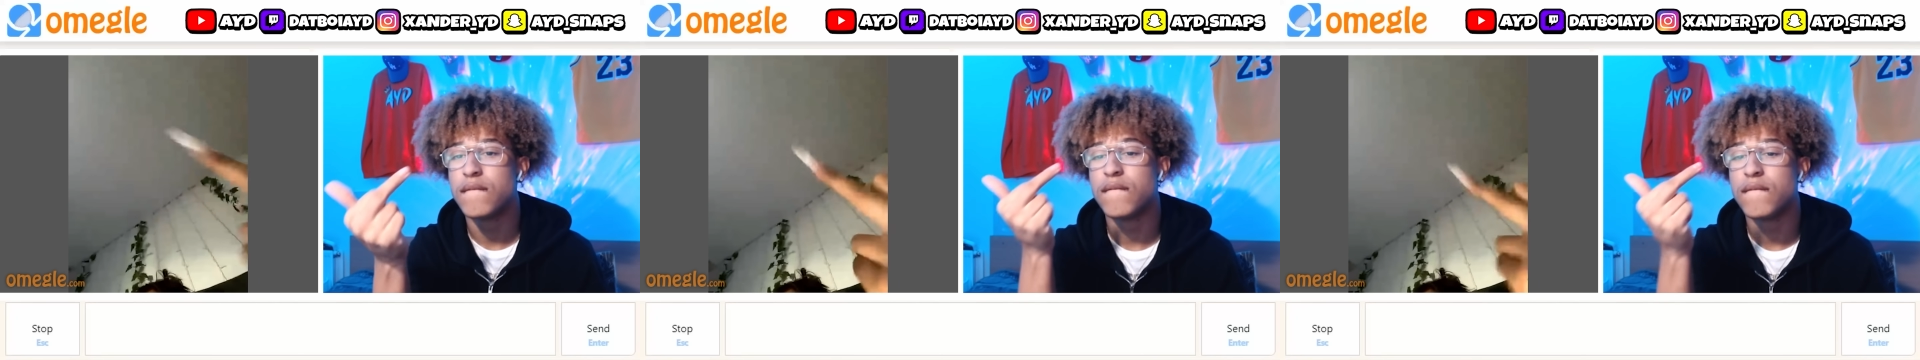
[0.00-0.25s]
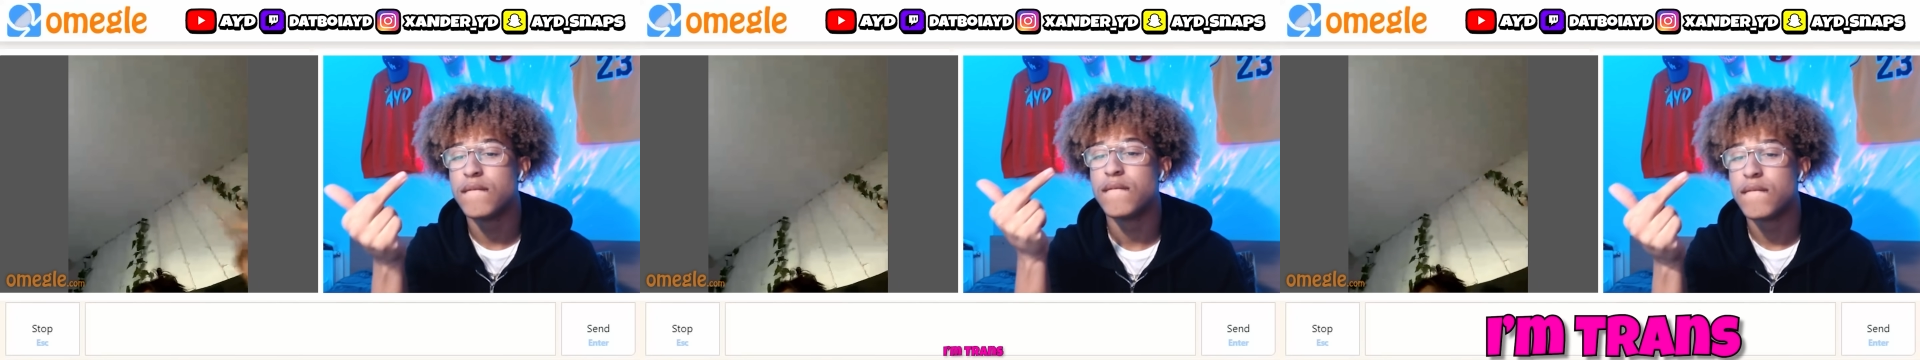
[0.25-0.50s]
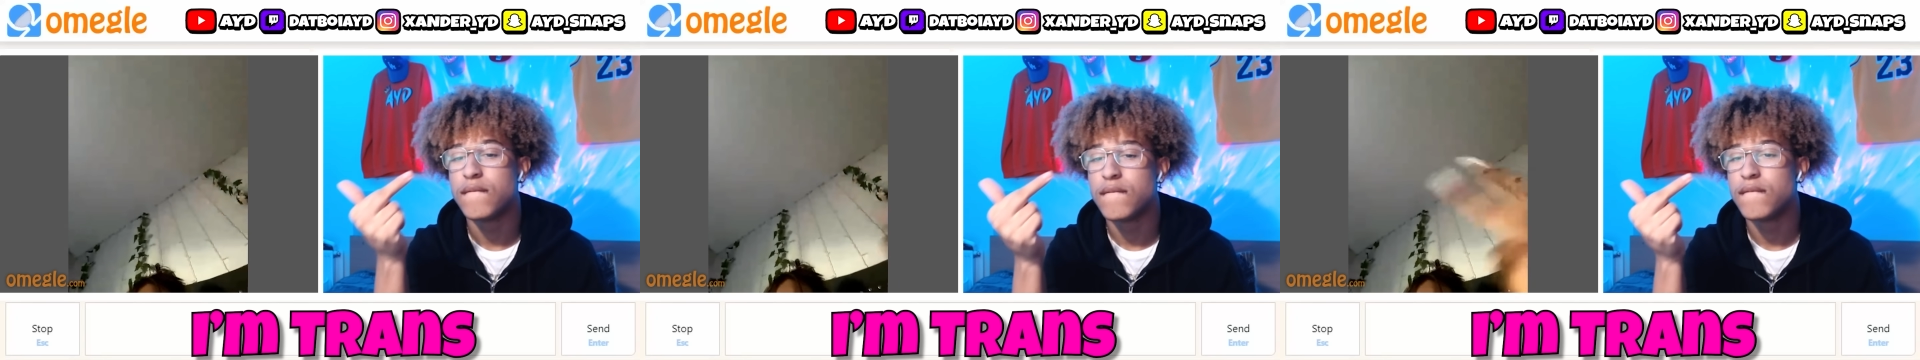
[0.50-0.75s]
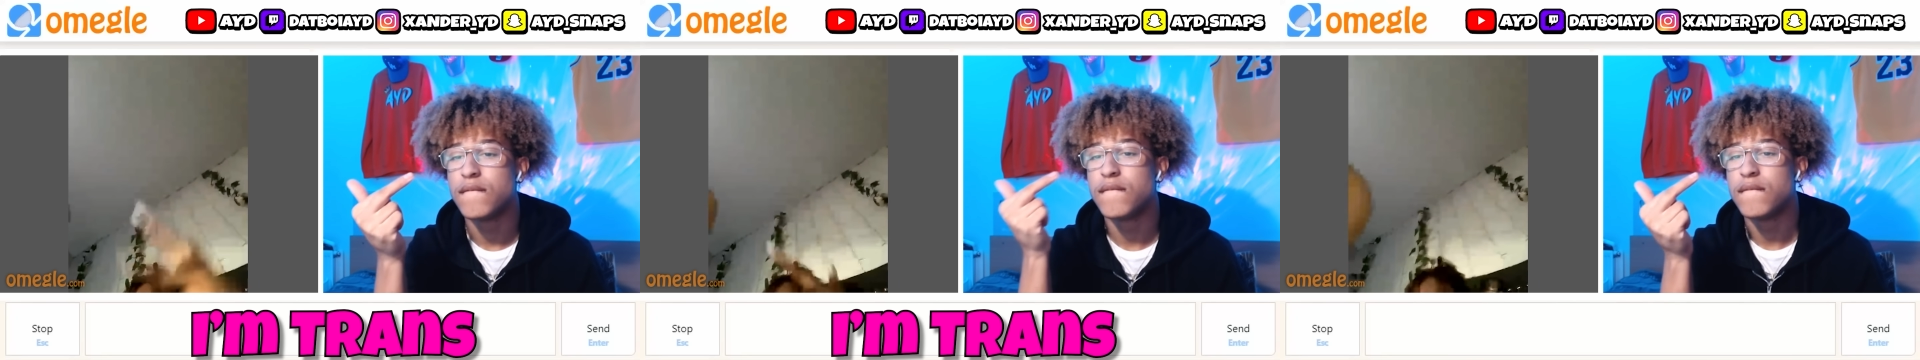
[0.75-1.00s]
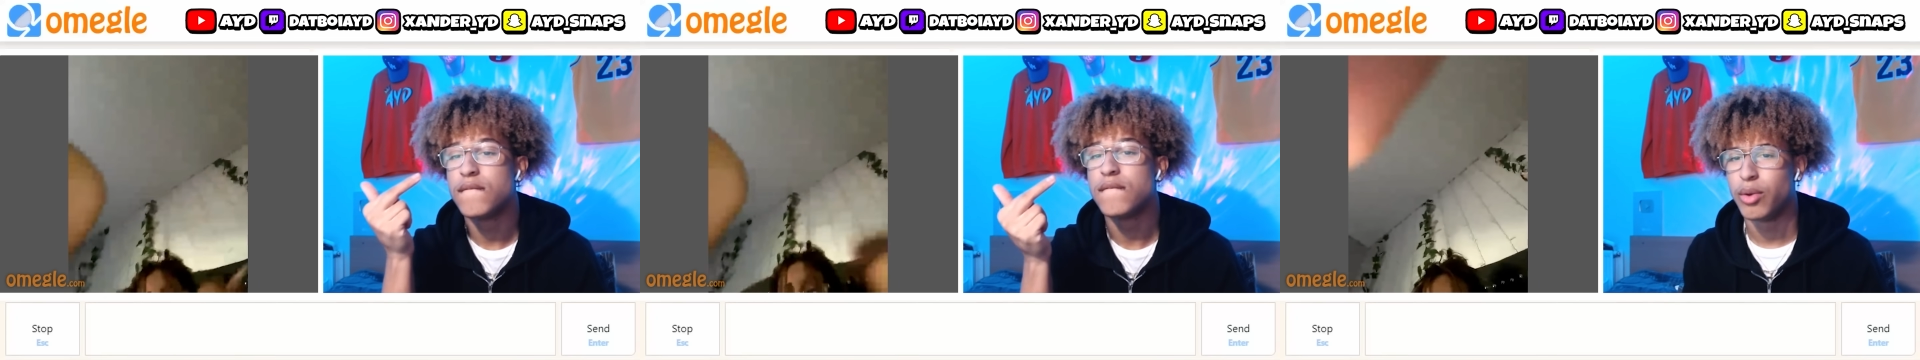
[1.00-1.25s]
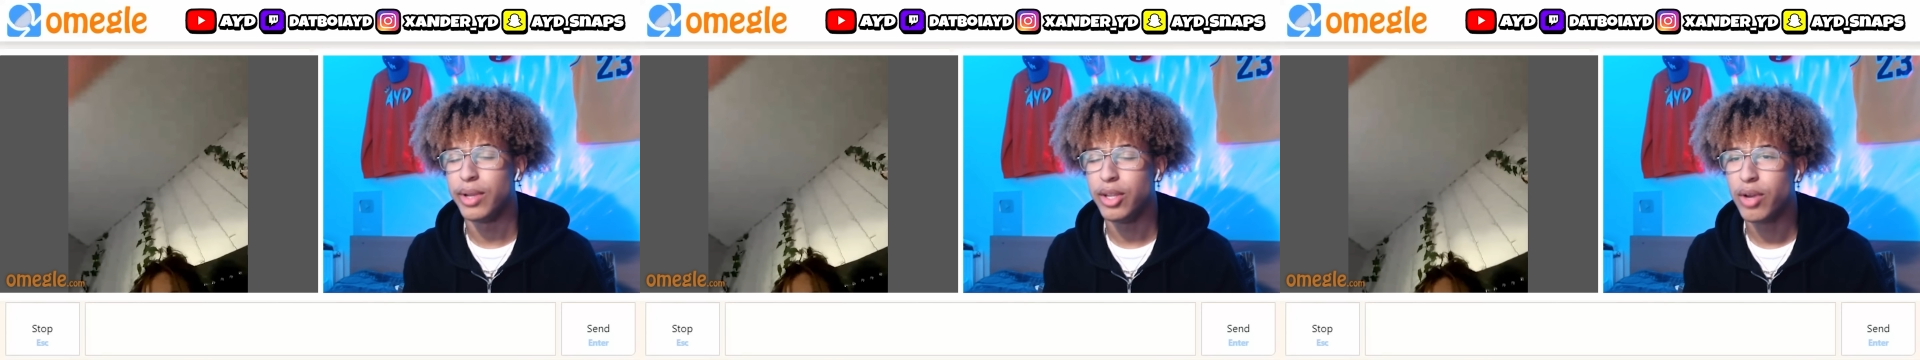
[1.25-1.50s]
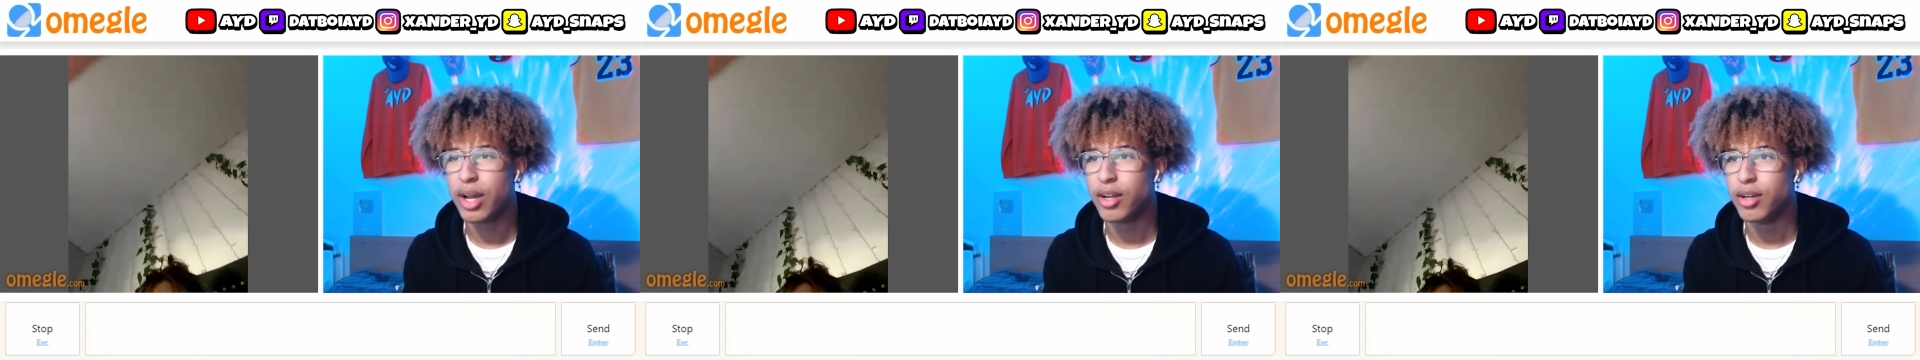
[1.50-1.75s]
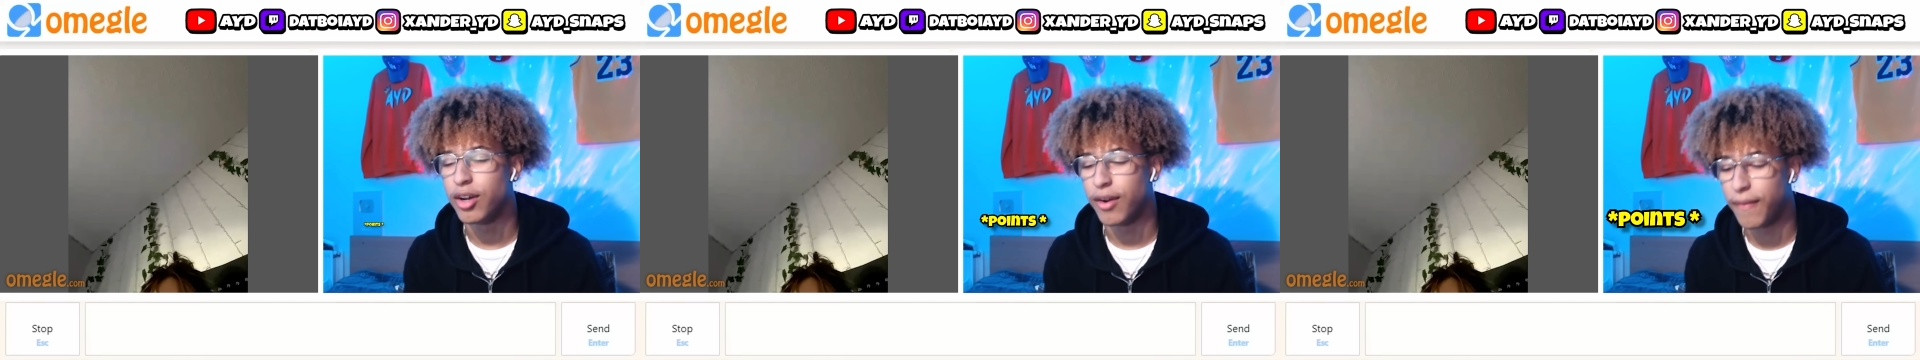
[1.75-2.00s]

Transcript: bitch. I'm trans. But you gotta.